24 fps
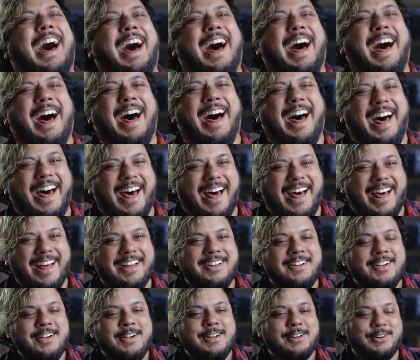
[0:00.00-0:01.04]
So when I was at
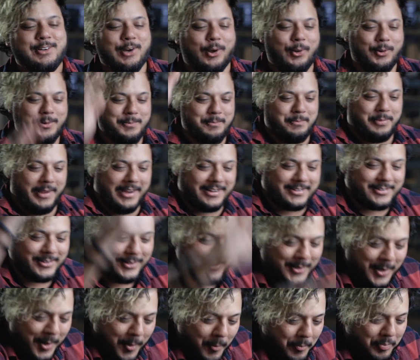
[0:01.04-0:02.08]

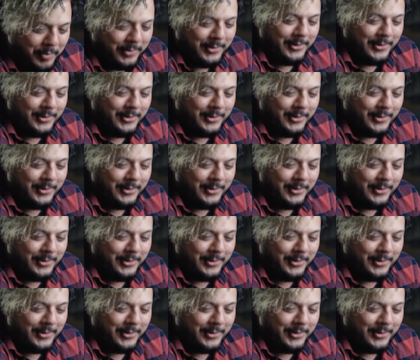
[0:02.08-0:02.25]
SNK, I